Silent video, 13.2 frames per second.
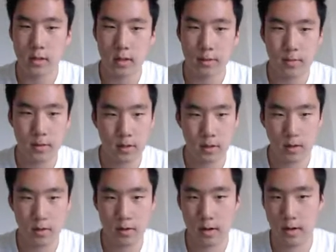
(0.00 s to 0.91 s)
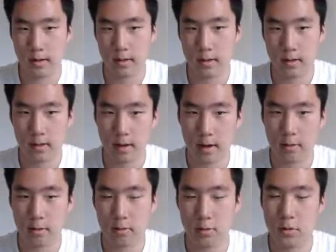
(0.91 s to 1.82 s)
let me know, and
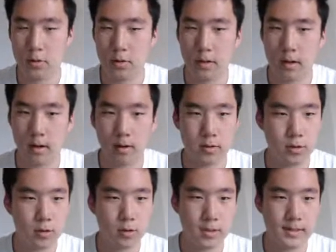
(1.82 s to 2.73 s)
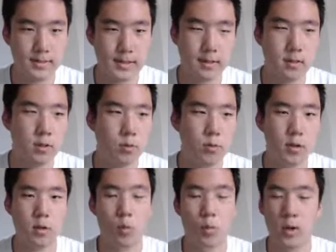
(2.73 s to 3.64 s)
I'll try to explain it to you
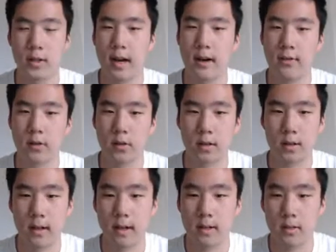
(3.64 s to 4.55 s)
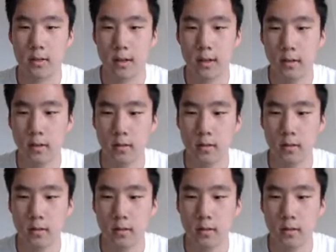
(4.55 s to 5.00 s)
one-on-one after the class, okay?